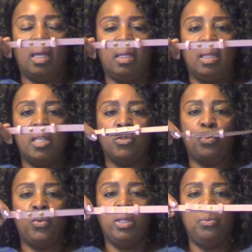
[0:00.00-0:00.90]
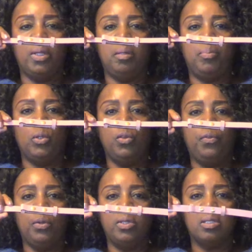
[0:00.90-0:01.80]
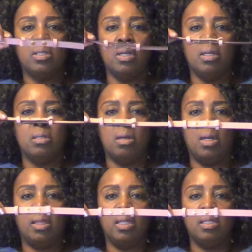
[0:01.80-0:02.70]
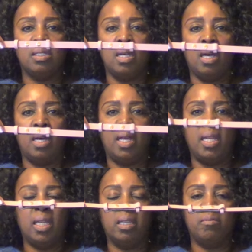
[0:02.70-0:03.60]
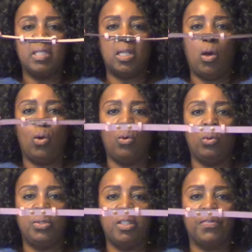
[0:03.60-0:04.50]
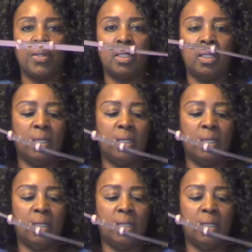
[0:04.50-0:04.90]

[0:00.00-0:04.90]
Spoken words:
And that's really, really beautiful. The studs are on this side, and it gives it a whole different